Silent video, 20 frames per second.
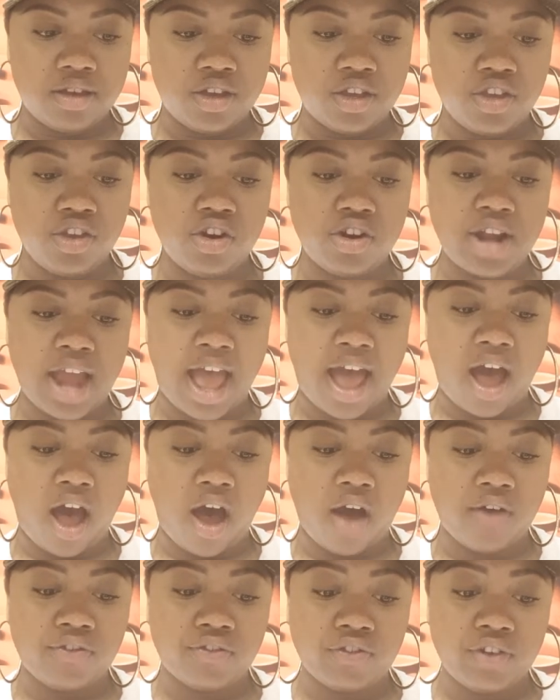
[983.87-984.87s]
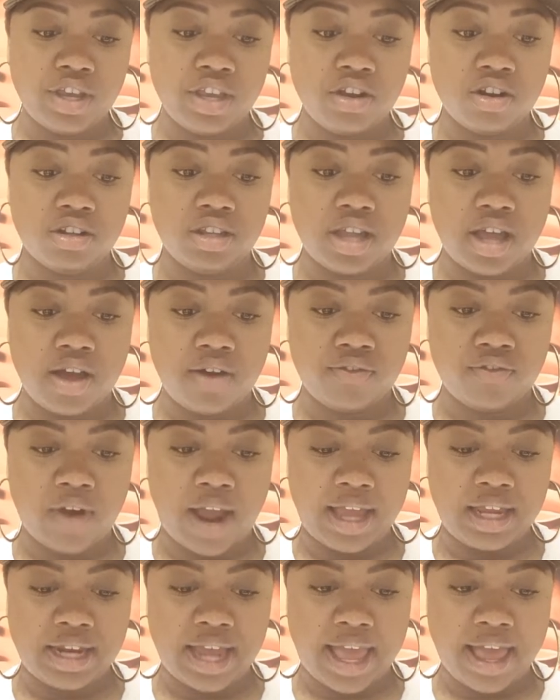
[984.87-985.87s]
you're not offering your love
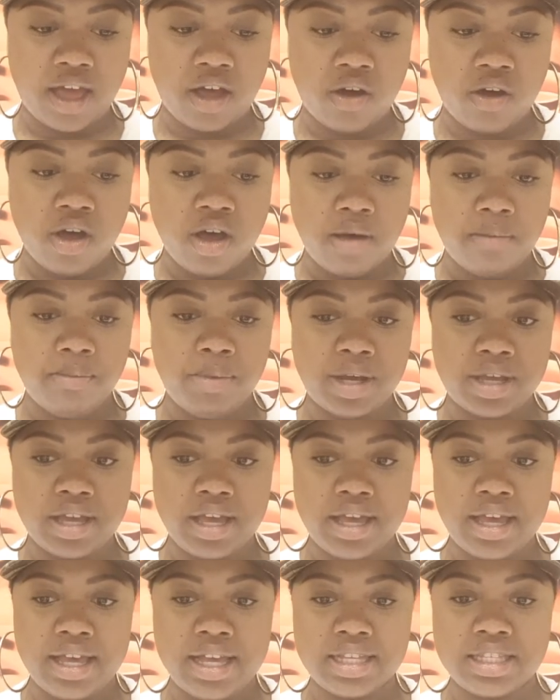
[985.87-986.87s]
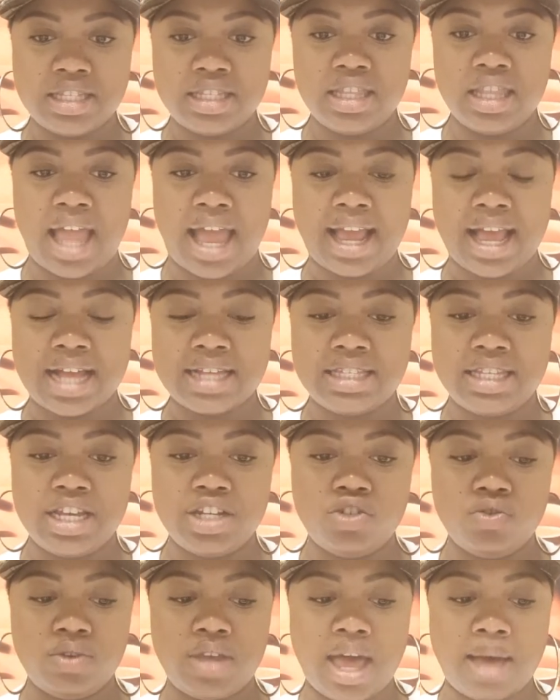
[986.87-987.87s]
right now because, like I
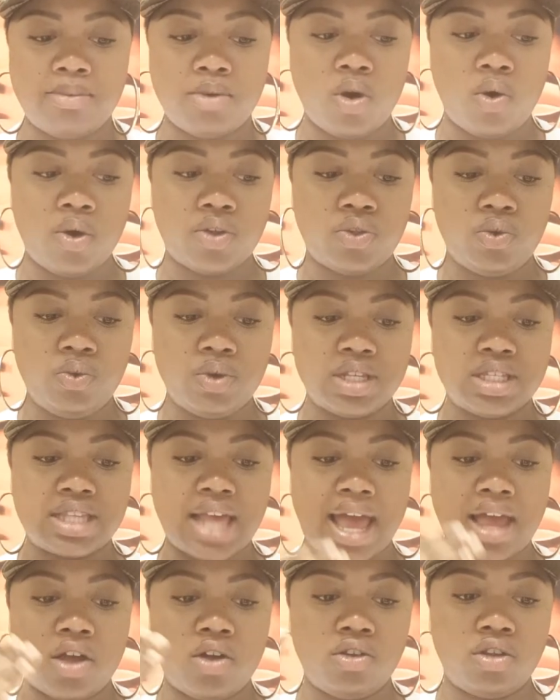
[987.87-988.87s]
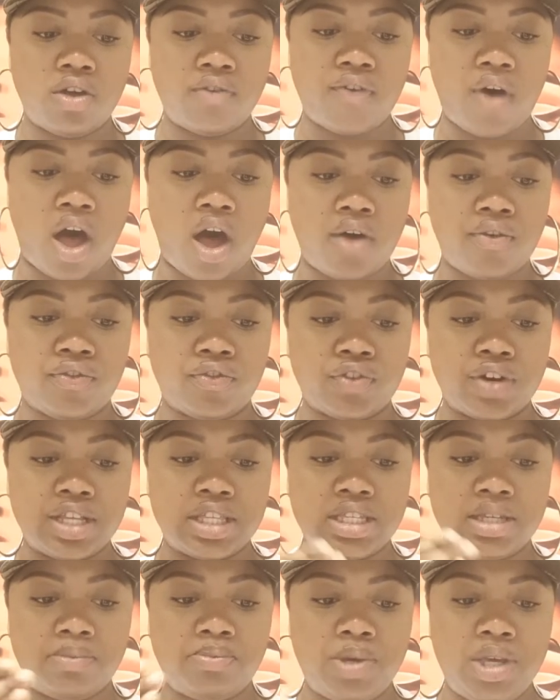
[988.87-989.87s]
said, you kept going through a cycle of offering
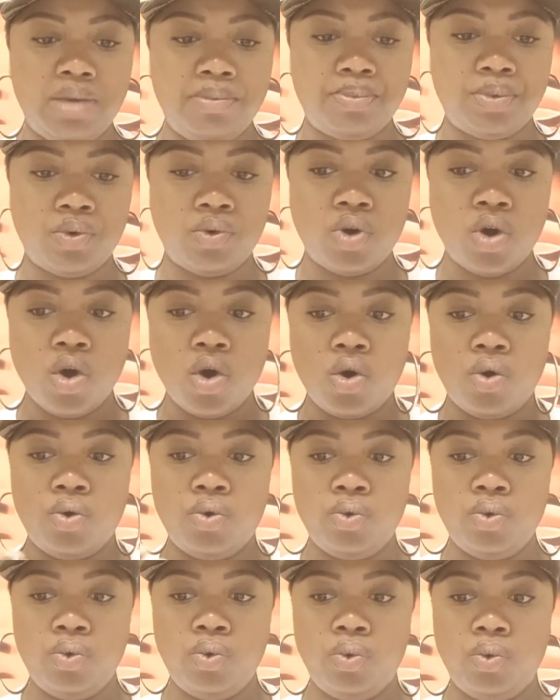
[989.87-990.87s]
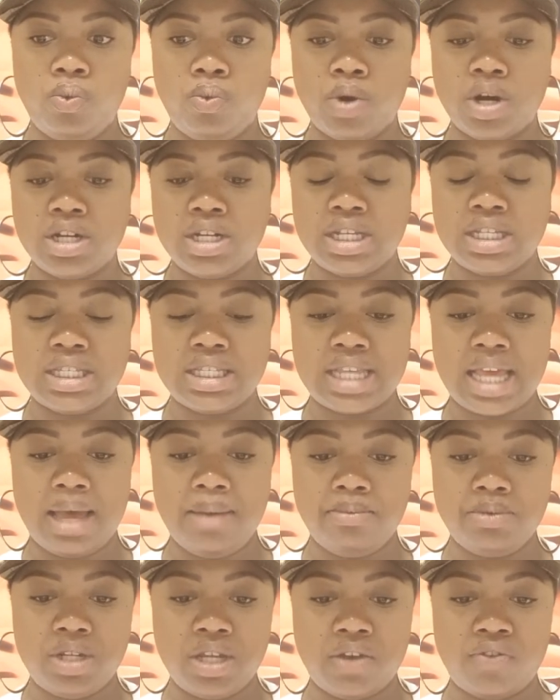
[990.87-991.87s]
to people who were
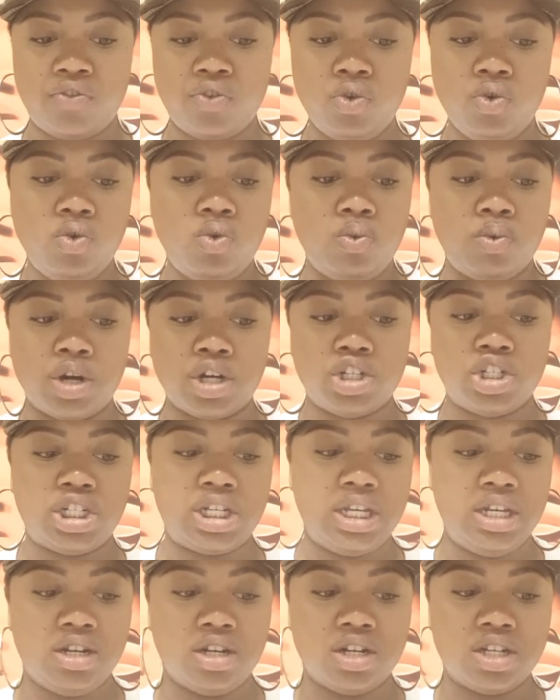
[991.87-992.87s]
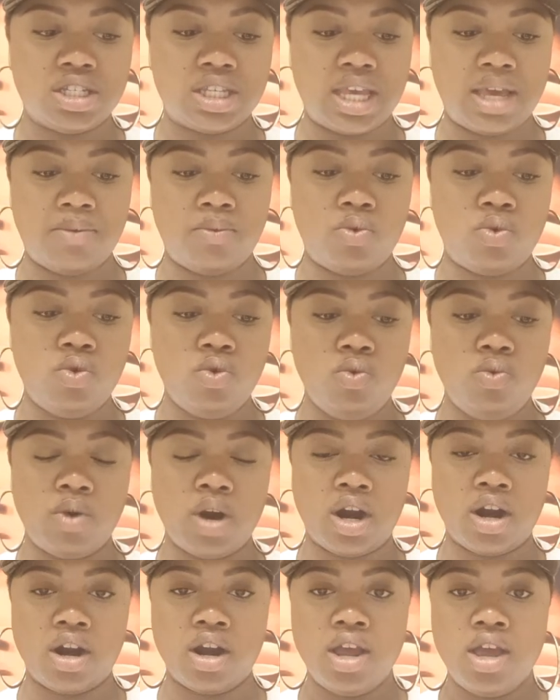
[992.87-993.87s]
deceptive, who were cheaters, and who
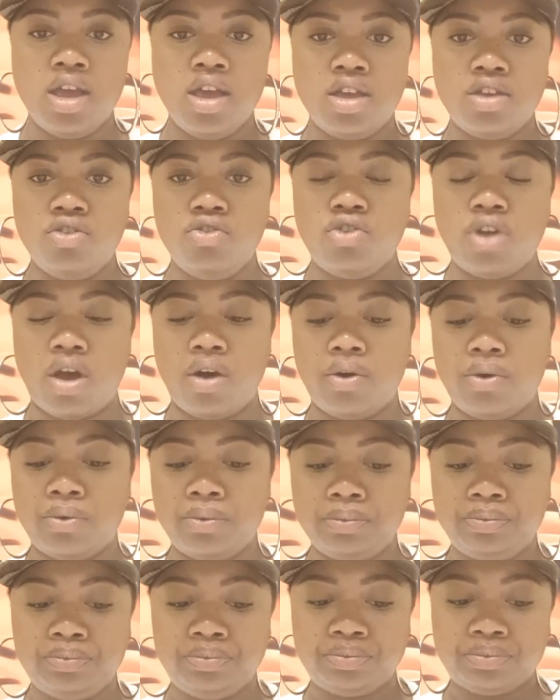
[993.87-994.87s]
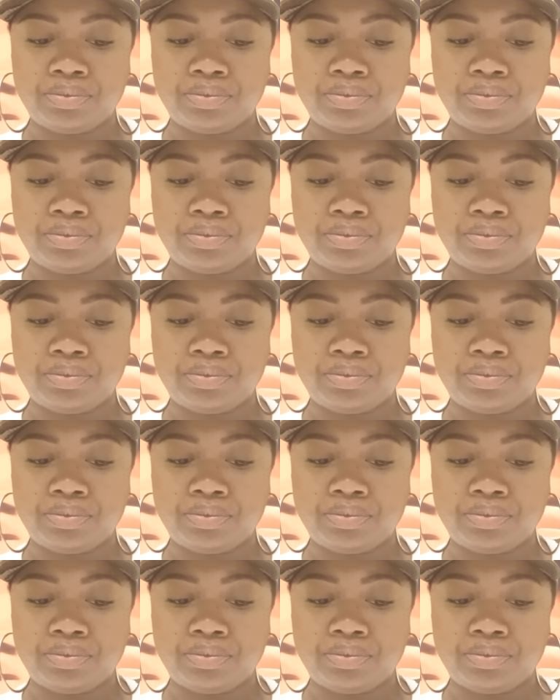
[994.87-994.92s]
were, you know,